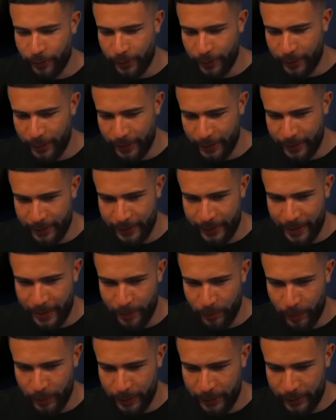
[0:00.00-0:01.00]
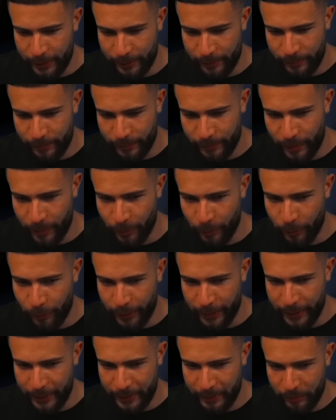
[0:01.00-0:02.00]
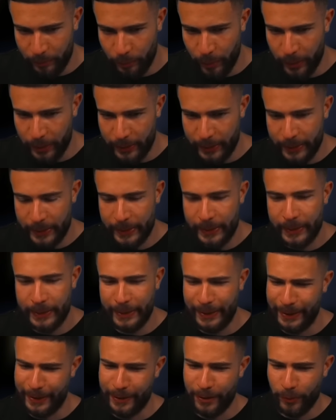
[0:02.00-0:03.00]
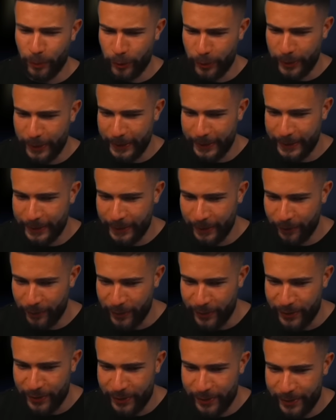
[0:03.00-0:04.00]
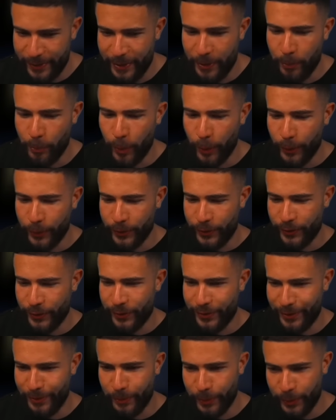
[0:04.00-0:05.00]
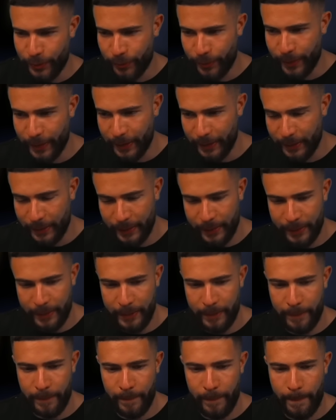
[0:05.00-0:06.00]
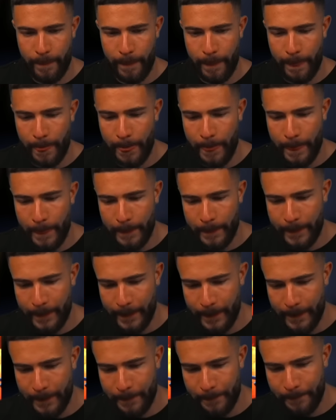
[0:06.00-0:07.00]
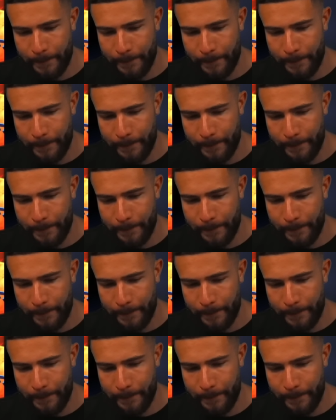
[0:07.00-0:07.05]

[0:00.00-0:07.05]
run, like, it's gambling, I'm aware, but like, come on, at least give us some bonuses in between. Okay.